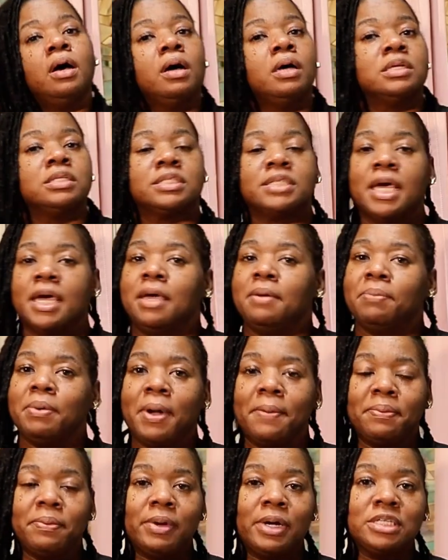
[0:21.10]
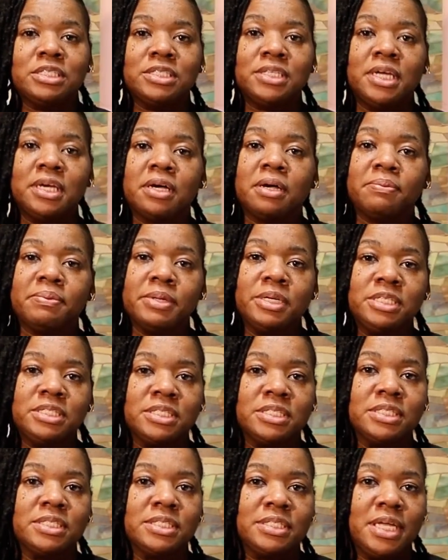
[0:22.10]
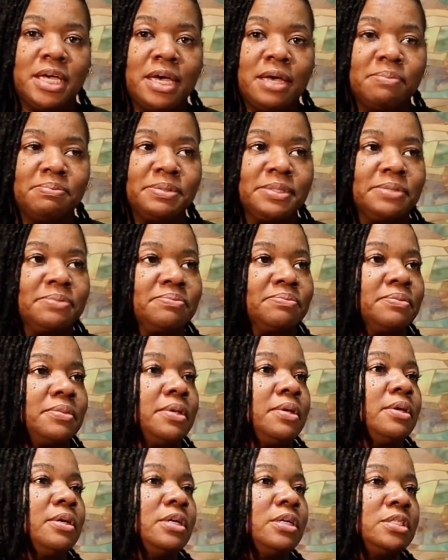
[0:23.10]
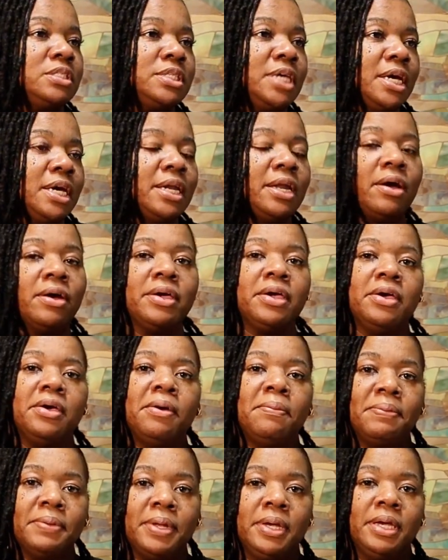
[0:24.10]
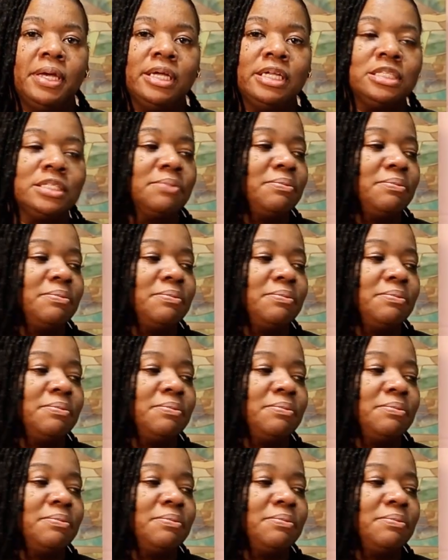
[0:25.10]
same preparation and completion steps. Checking our care plan to